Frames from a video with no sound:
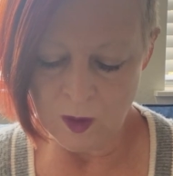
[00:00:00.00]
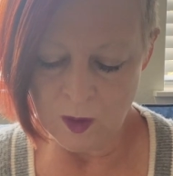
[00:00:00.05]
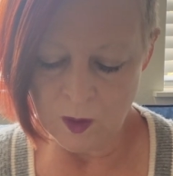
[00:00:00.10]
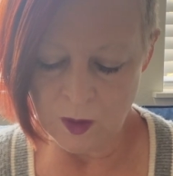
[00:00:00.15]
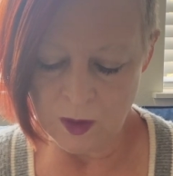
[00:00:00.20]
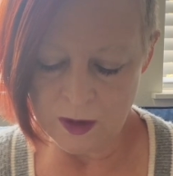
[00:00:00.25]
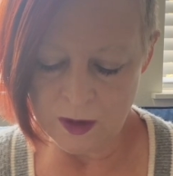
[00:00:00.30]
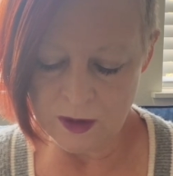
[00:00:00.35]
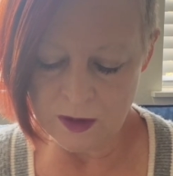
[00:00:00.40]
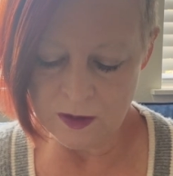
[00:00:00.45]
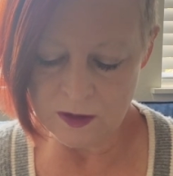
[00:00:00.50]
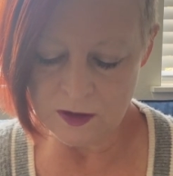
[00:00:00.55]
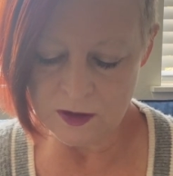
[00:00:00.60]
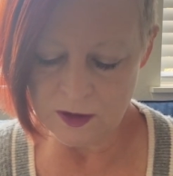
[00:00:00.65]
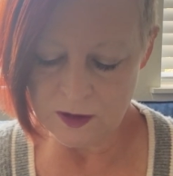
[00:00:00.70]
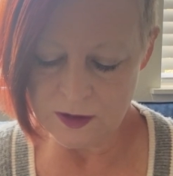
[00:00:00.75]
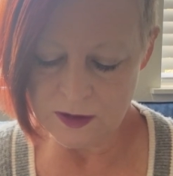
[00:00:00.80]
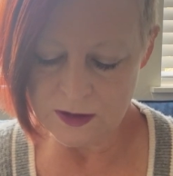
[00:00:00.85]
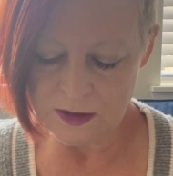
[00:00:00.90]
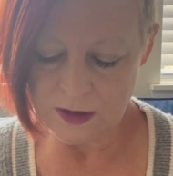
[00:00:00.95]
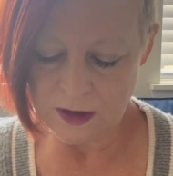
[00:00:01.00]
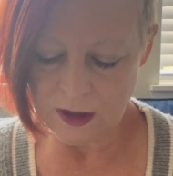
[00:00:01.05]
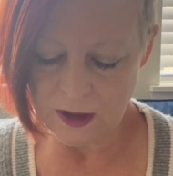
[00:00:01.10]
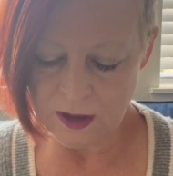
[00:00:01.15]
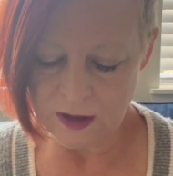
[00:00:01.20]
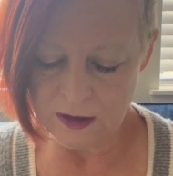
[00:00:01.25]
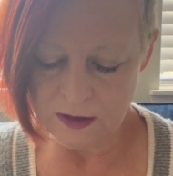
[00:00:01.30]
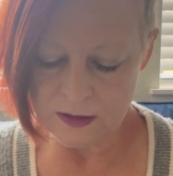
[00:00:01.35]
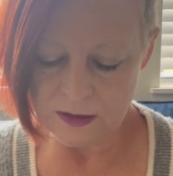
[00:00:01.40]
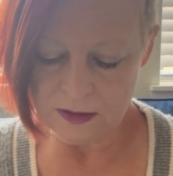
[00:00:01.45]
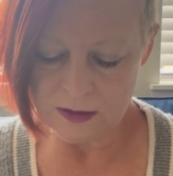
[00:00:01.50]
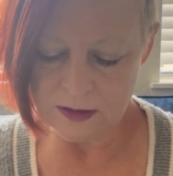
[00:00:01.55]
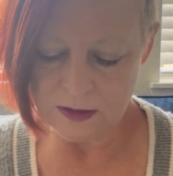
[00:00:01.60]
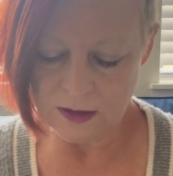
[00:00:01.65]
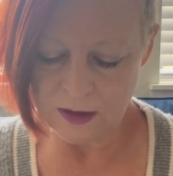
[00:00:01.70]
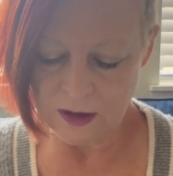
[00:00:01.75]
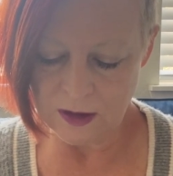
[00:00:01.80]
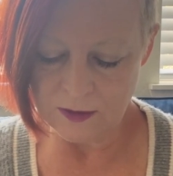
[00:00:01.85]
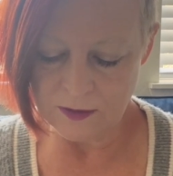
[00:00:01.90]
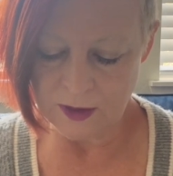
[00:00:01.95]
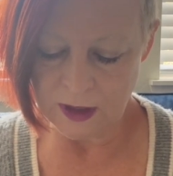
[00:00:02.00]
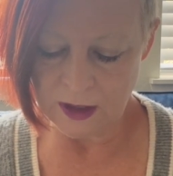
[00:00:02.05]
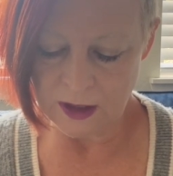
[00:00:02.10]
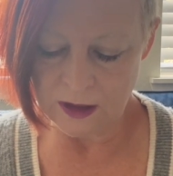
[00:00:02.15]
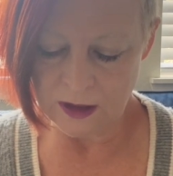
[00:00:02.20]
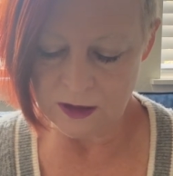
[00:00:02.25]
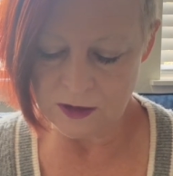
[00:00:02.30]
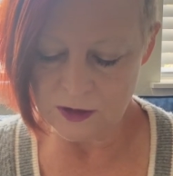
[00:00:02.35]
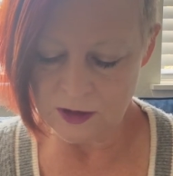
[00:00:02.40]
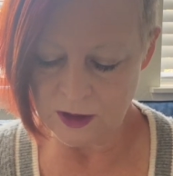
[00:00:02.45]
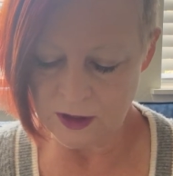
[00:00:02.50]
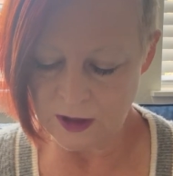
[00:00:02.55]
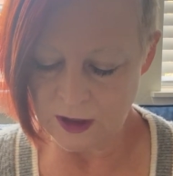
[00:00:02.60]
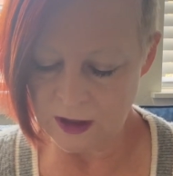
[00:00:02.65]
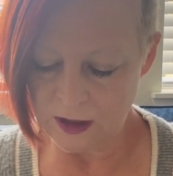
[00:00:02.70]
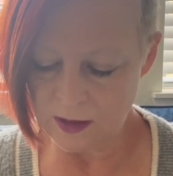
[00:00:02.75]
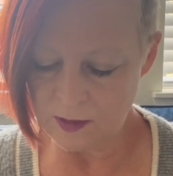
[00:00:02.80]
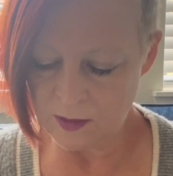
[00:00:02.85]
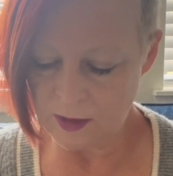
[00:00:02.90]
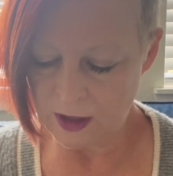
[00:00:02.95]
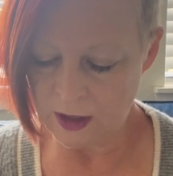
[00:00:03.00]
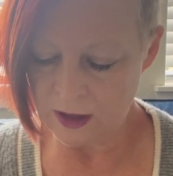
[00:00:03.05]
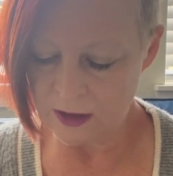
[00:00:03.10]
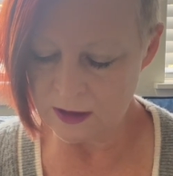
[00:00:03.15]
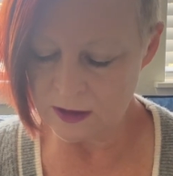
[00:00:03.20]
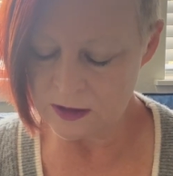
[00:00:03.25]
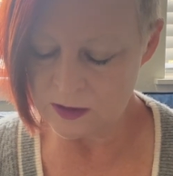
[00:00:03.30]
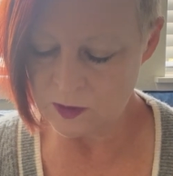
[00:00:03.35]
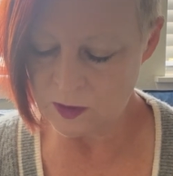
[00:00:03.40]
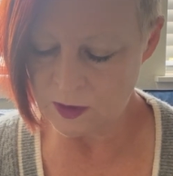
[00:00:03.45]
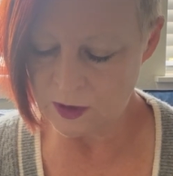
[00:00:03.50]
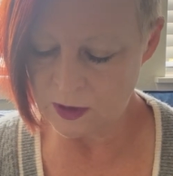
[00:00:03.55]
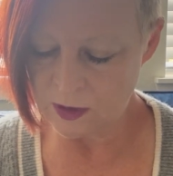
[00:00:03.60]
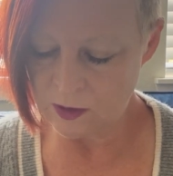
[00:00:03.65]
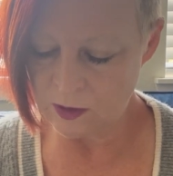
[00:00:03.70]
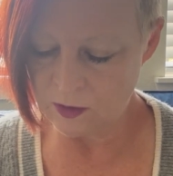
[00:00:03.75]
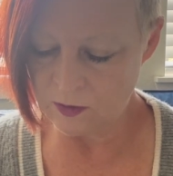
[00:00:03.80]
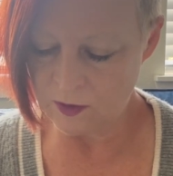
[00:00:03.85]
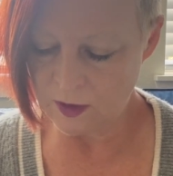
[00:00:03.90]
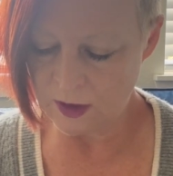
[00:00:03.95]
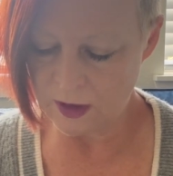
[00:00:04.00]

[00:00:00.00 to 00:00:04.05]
One of the surest signs of age in any man is when youthful